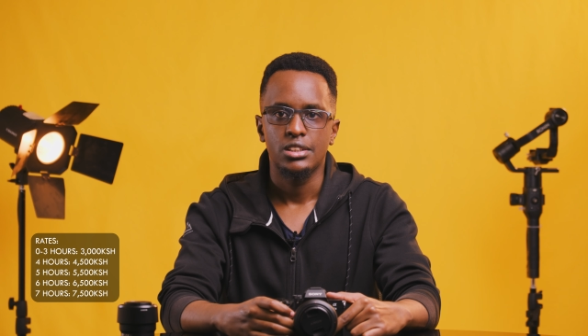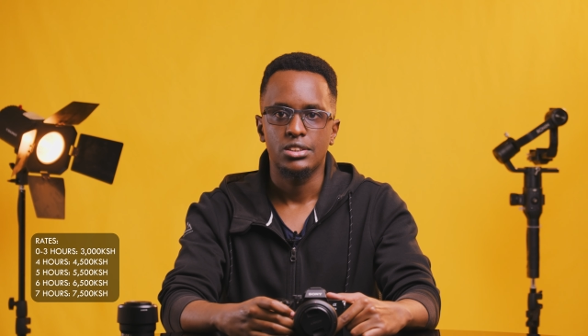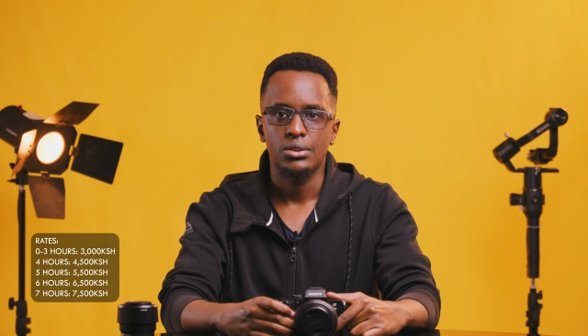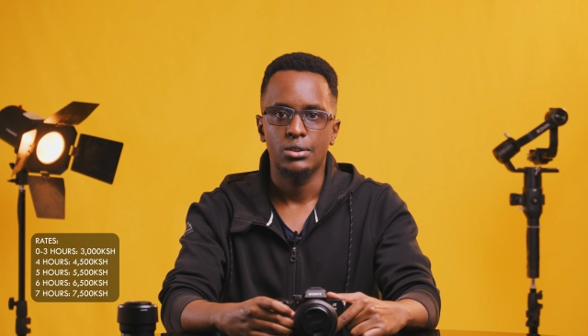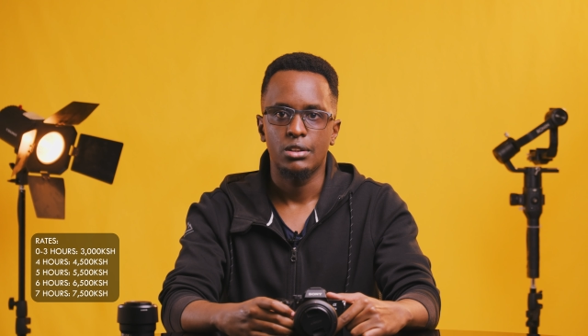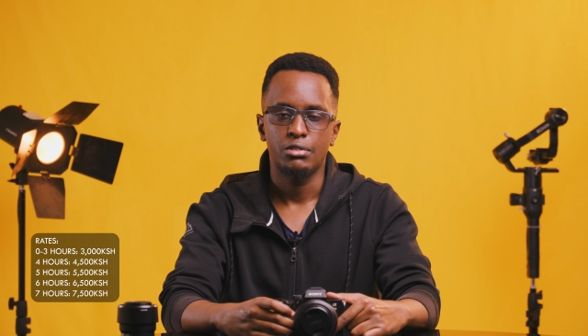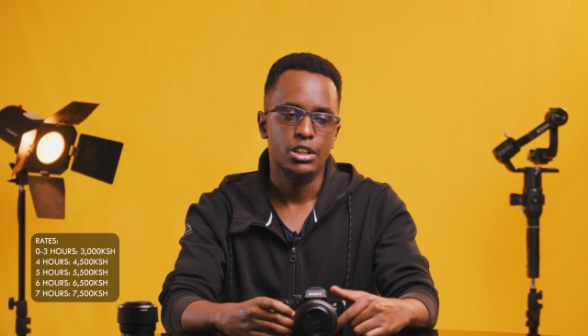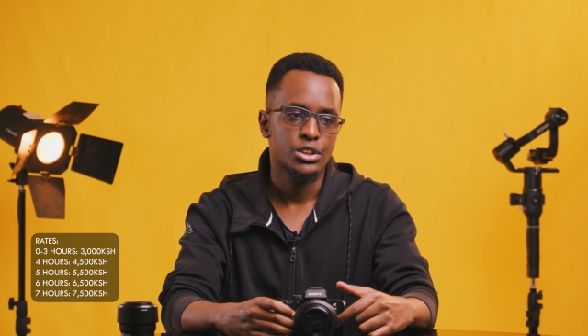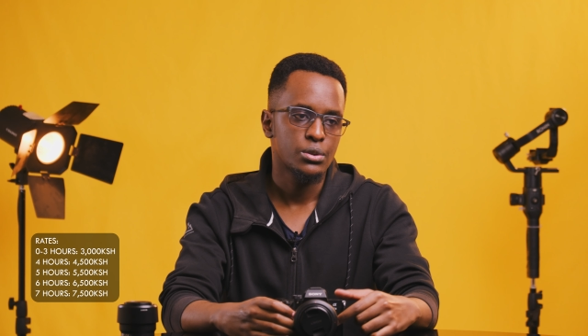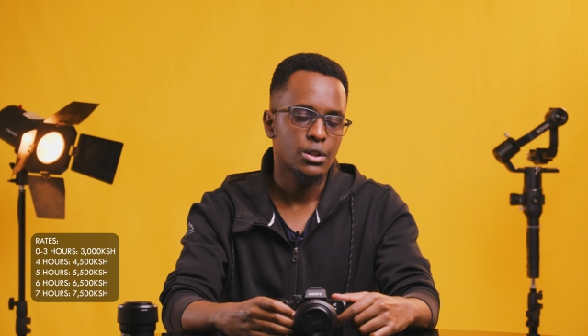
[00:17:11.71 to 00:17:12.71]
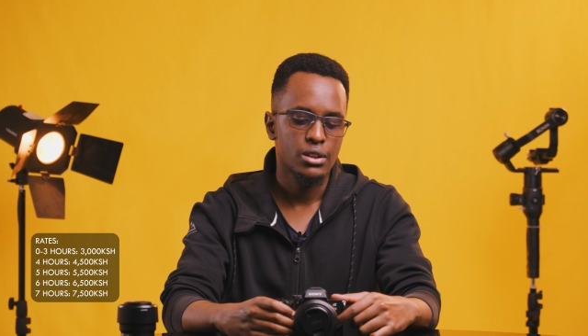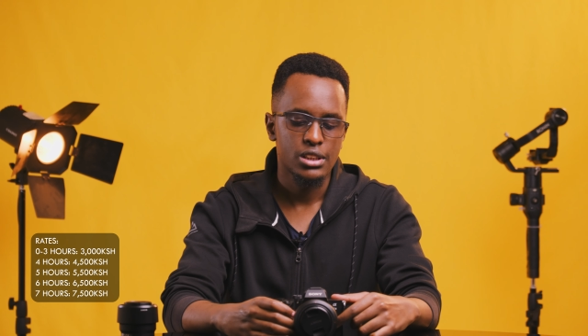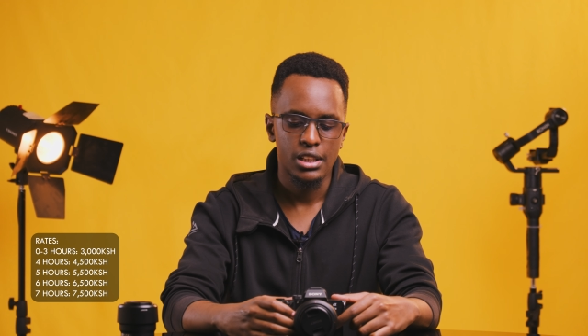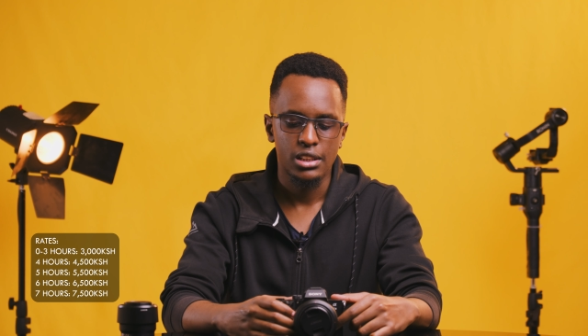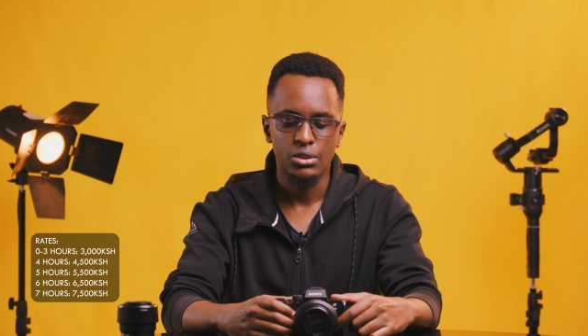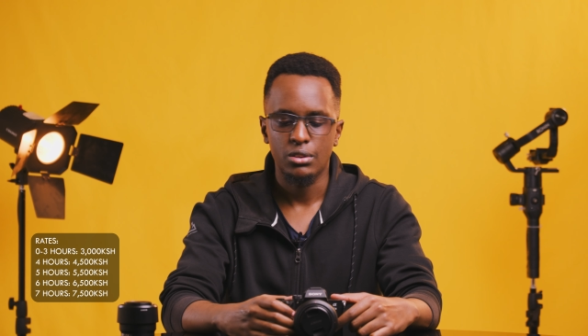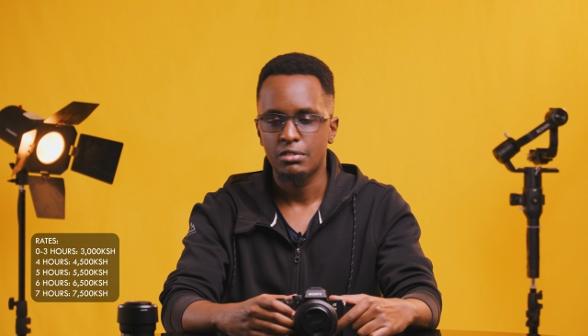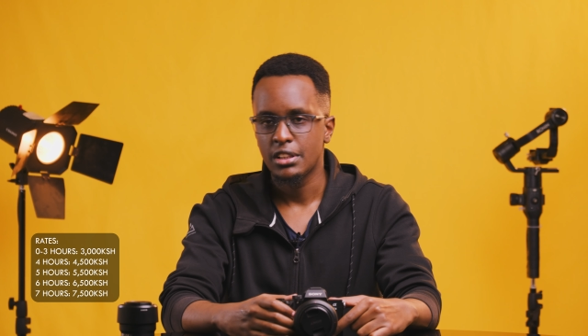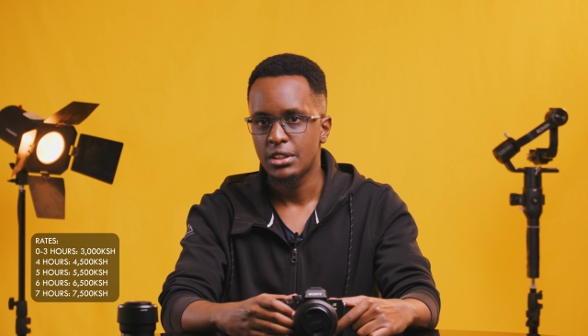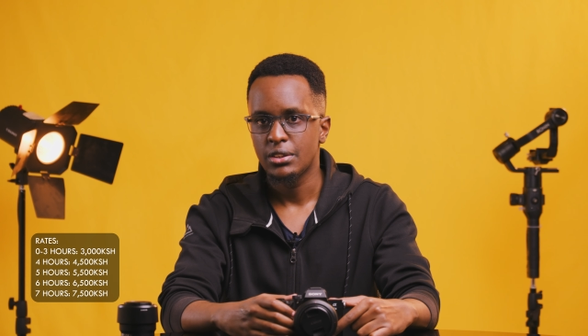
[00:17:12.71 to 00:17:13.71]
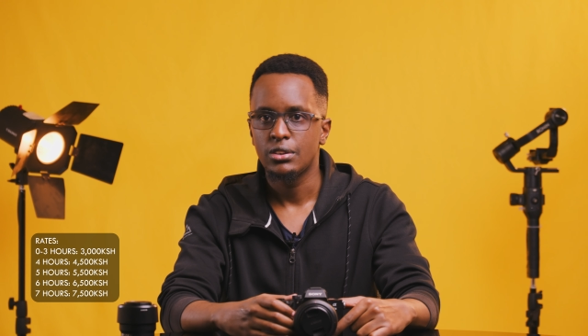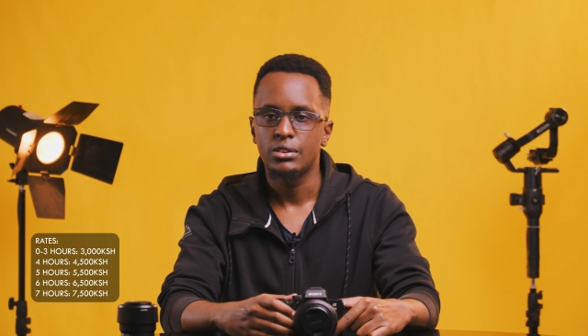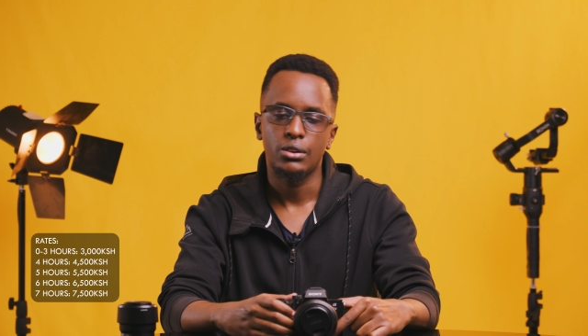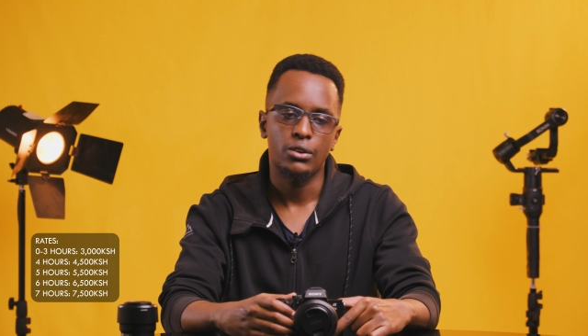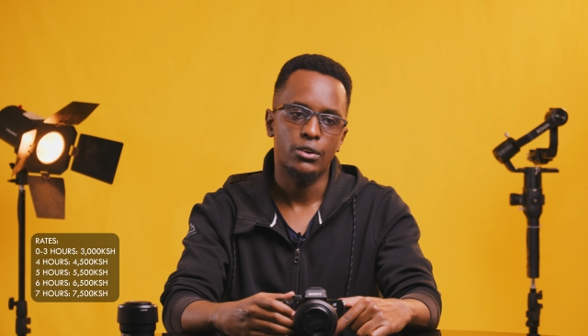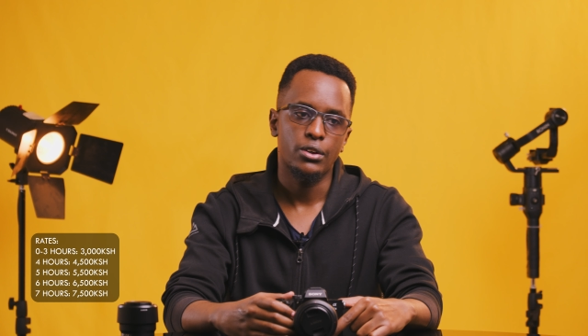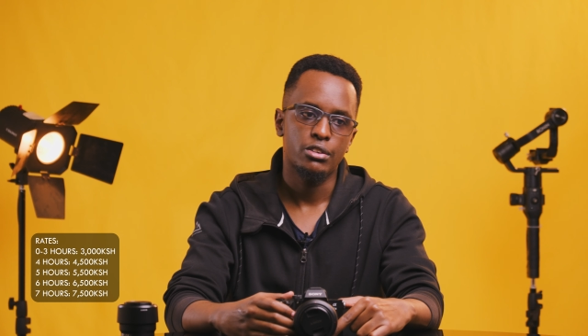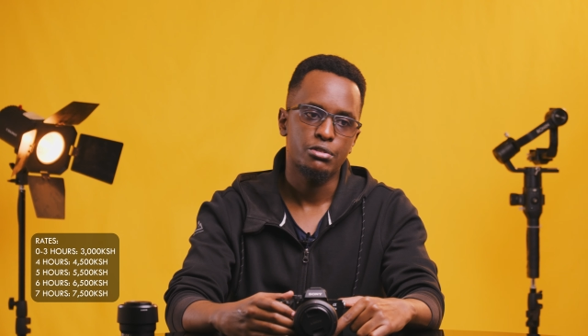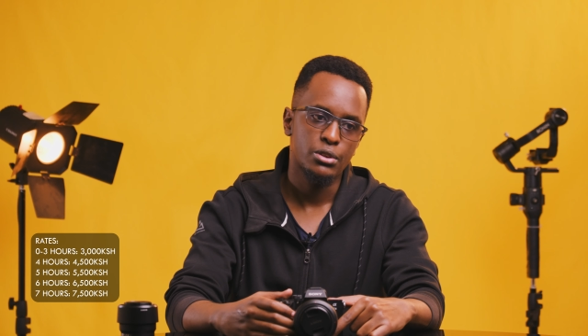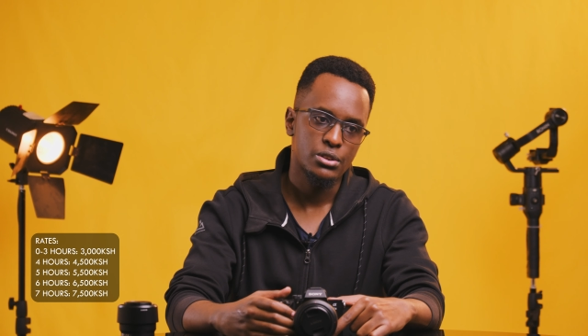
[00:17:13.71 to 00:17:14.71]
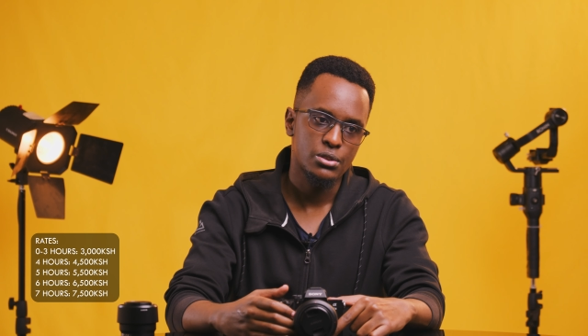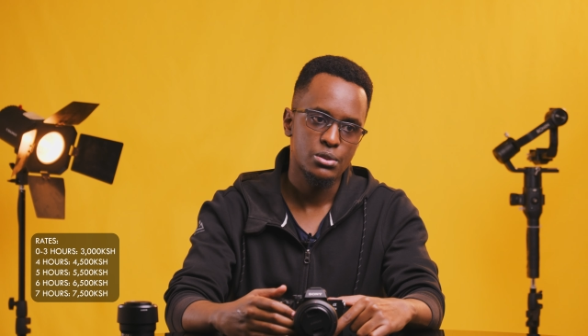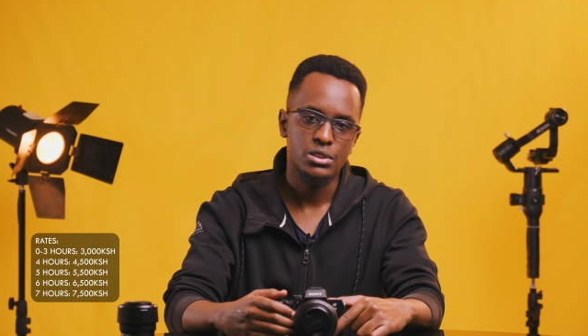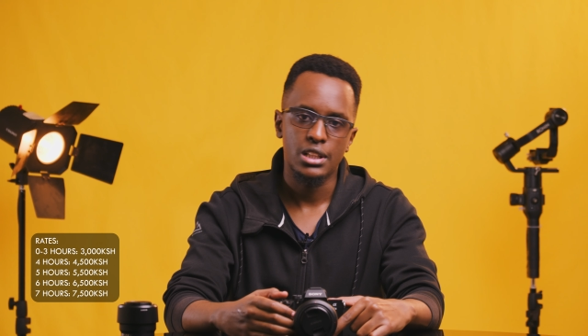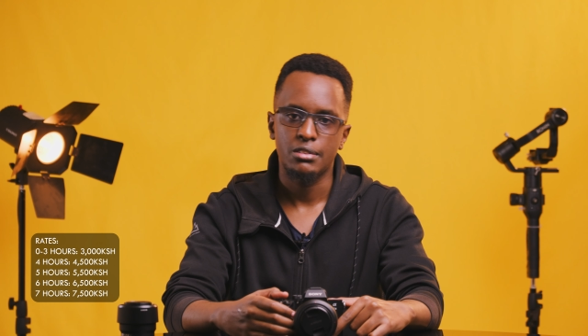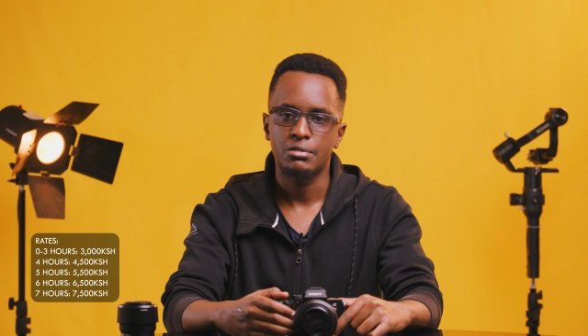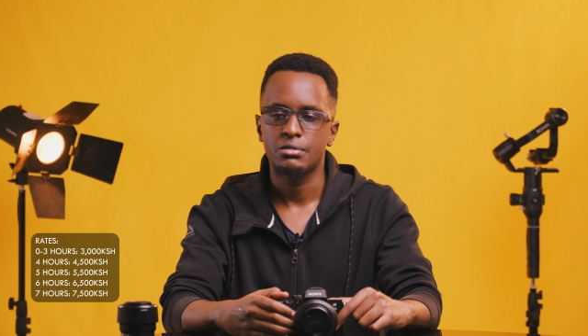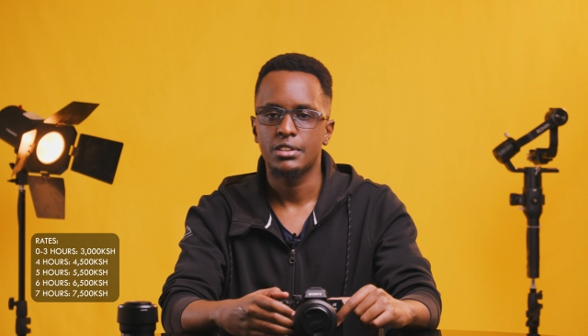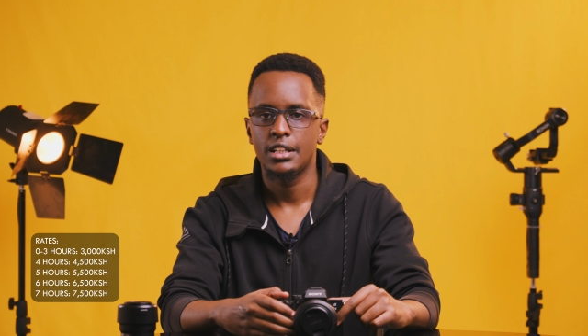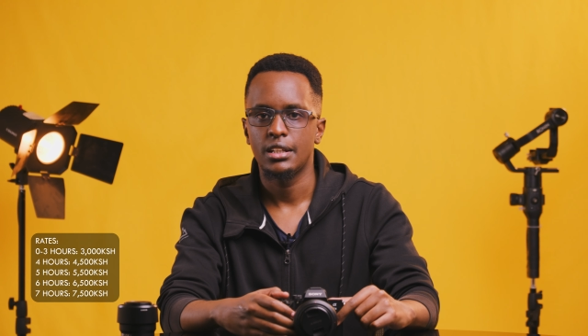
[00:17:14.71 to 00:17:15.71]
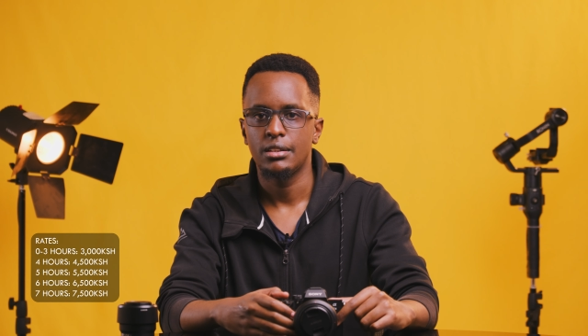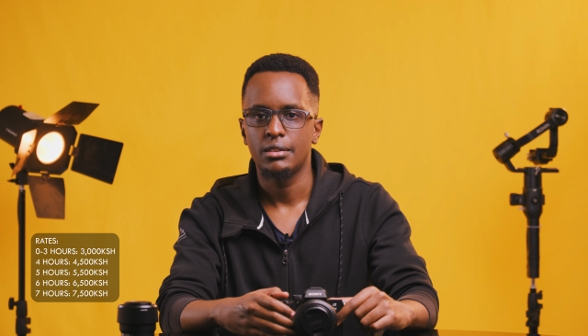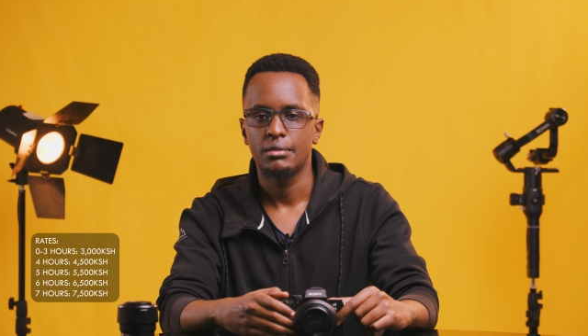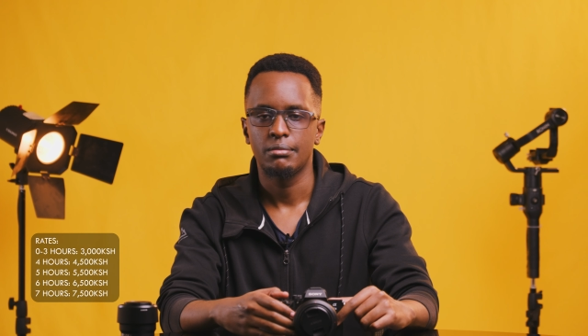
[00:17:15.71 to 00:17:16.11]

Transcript: So if you want to shoot content on video or photo stuff, then